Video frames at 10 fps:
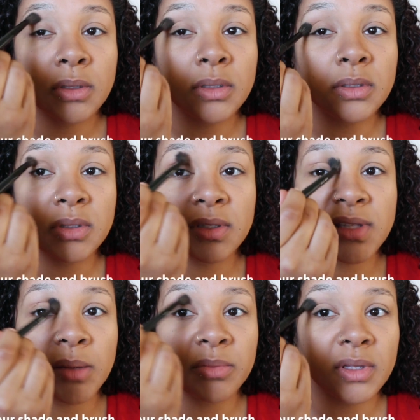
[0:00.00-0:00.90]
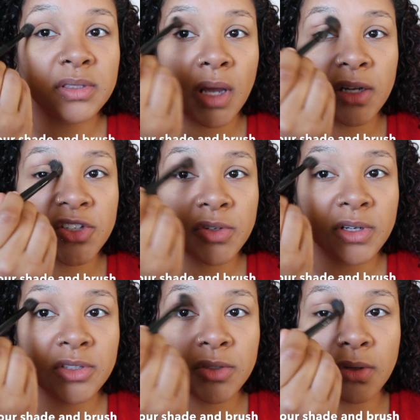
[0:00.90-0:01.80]
This is the same thing as
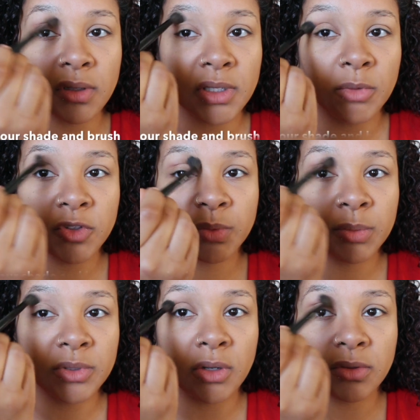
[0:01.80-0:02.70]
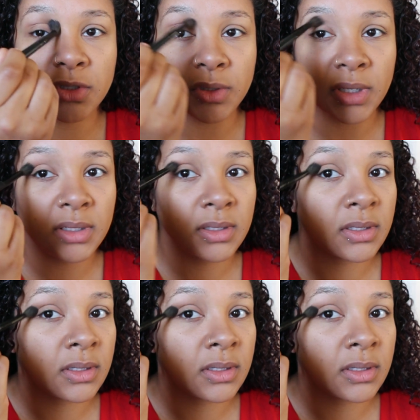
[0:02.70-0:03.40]
contouring too, only most people don't do it